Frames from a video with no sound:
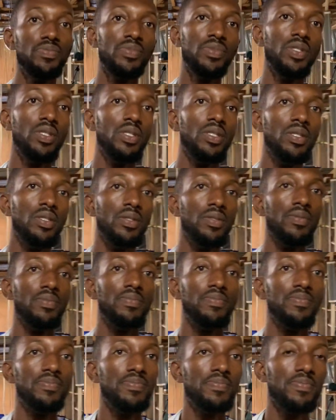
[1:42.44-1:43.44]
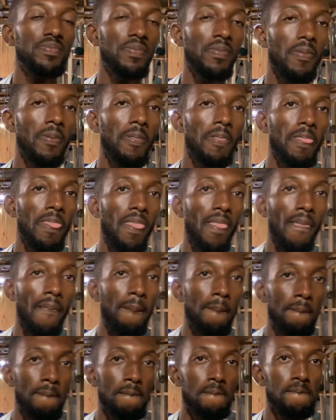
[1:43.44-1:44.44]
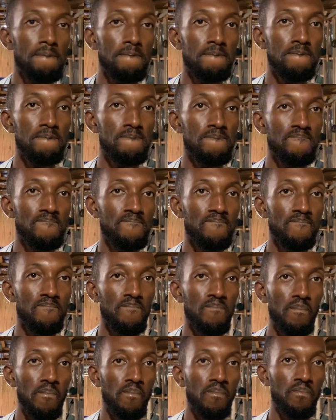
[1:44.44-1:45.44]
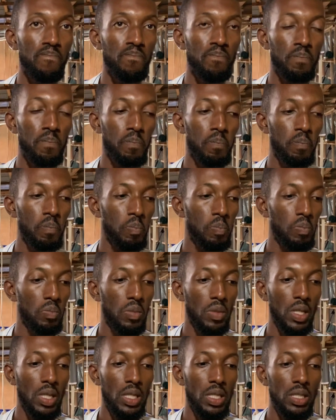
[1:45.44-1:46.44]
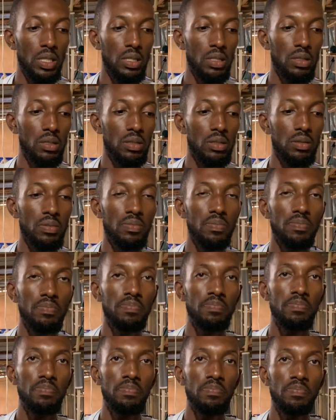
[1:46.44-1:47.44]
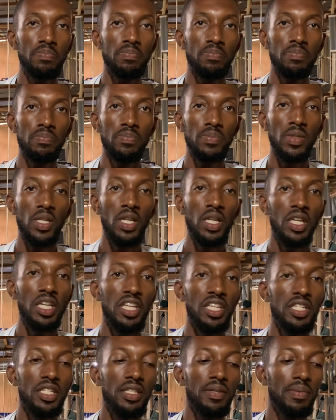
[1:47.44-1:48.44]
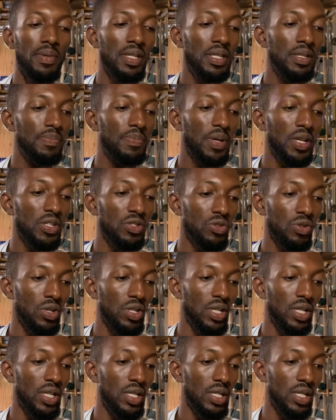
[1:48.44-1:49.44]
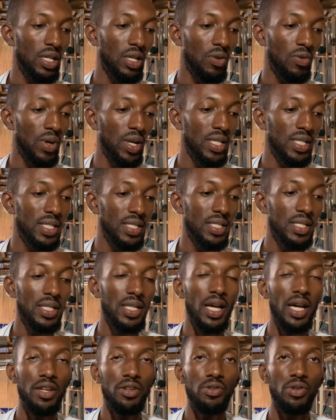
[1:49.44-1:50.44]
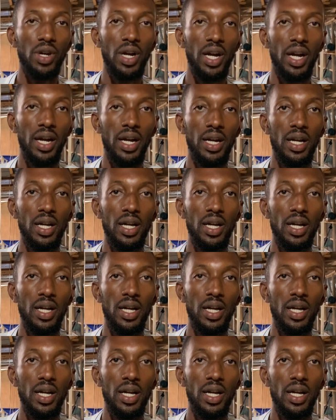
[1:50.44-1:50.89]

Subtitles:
So a container like that, how many months can you use it, and on what size? It depends on the quantity that you are